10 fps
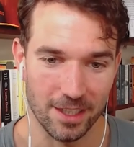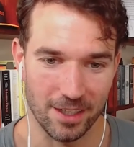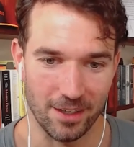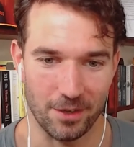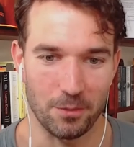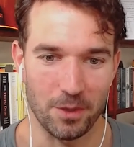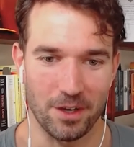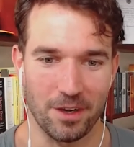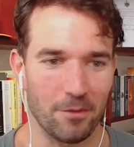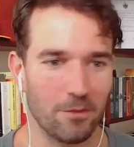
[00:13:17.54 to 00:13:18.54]
Like,
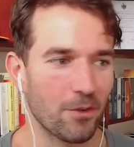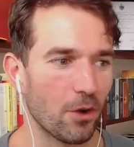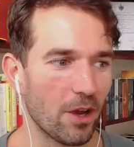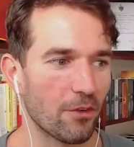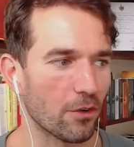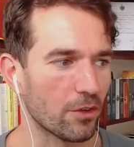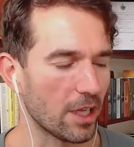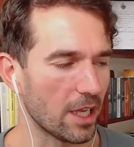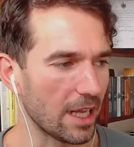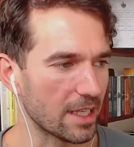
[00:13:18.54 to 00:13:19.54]
if you're on
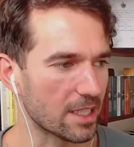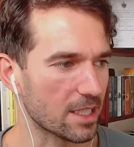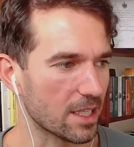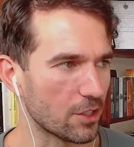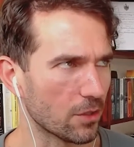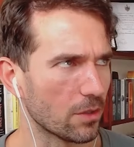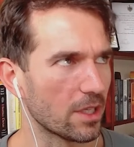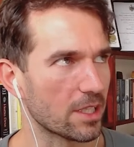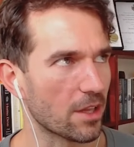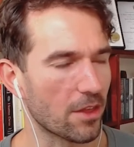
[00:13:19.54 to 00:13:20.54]
the elites and
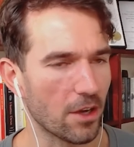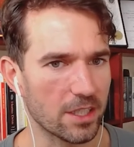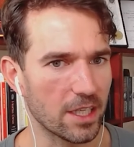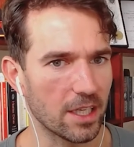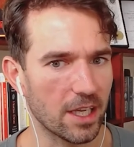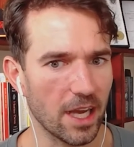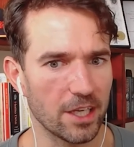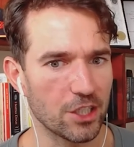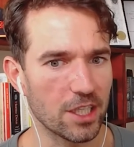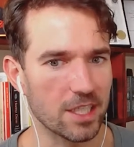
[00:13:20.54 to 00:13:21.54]
it's a 30
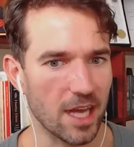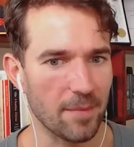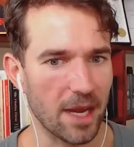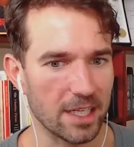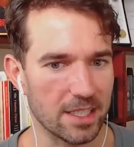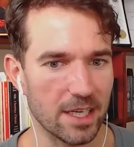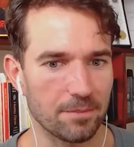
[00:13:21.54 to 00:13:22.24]
kg sandbag, isn't it?